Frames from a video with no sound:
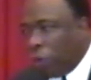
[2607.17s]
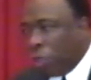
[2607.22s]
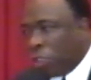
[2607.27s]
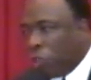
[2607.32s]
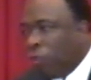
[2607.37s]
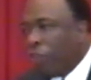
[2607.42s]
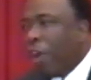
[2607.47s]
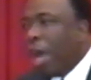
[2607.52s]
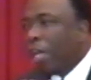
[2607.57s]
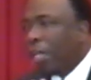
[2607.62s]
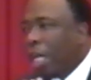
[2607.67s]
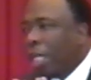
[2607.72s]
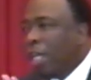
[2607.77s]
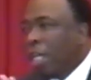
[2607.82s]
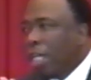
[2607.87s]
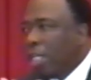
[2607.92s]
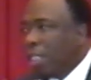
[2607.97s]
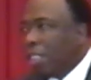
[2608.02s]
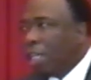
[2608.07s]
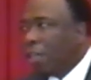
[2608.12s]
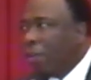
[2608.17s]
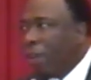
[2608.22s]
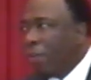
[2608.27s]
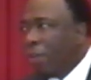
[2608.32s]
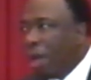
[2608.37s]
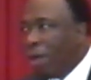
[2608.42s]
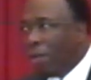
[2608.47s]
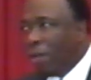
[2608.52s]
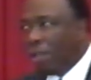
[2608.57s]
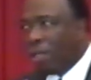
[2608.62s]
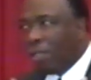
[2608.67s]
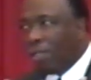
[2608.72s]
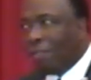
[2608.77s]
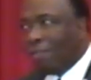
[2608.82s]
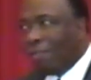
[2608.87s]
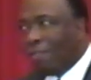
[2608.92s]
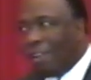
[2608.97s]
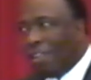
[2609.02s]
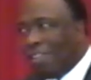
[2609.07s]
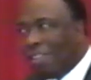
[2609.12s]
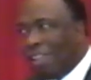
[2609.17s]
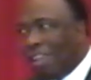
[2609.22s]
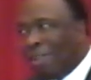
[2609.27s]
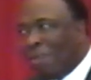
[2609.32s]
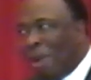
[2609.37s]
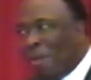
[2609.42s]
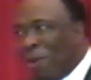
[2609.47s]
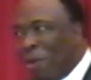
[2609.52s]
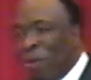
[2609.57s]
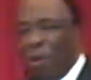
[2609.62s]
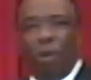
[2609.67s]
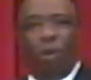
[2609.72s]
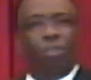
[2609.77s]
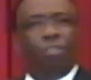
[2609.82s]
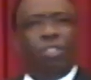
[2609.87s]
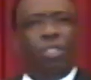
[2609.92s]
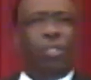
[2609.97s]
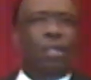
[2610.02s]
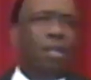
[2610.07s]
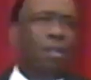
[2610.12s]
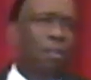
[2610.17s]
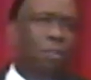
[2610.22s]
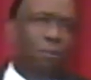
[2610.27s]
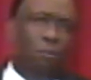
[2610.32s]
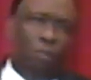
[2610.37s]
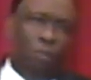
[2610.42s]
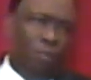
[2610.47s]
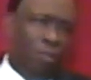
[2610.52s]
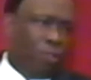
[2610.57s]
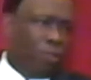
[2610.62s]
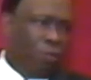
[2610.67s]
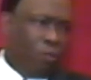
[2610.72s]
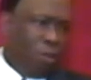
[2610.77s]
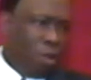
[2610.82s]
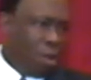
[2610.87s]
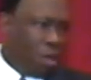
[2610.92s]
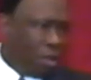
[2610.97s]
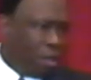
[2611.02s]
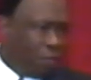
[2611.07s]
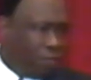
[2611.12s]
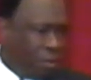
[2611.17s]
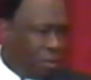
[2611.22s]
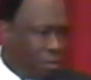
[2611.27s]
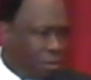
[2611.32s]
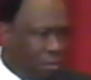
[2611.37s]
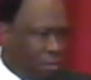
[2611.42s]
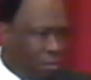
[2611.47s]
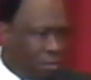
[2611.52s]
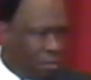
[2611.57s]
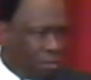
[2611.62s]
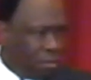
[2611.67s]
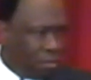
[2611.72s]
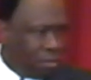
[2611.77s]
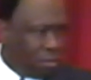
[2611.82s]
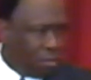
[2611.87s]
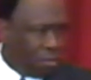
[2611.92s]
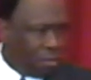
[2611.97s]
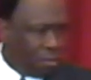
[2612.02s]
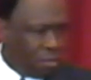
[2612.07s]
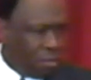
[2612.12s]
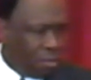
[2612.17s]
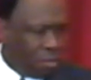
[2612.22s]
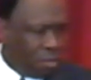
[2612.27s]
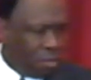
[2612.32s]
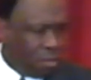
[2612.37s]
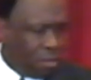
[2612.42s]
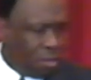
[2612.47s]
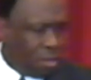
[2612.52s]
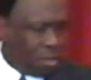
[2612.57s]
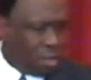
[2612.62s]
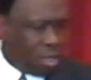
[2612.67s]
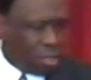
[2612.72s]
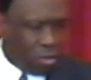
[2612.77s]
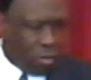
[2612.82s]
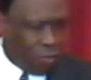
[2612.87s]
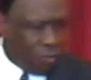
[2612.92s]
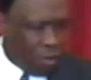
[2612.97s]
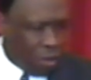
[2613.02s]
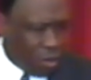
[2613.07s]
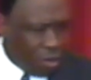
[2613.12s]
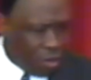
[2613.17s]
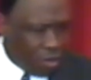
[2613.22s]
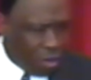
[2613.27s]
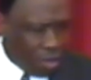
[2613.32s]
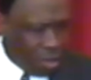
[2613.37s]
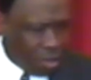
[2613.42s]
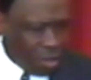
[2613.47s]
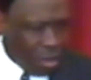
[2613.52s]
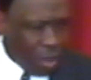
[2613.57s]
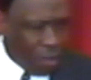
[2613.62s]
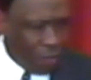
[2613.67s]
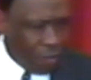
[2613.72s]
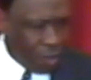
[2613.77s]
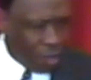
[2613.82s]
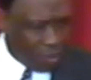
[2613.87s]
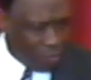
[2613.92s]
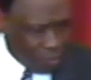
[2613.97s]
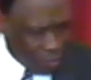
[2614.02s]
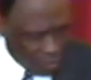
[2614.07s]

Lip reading: When she found out, she said, "What do you think about my love?" She said, "Oh, it was wonderful." She said, "Your furniture and stuff is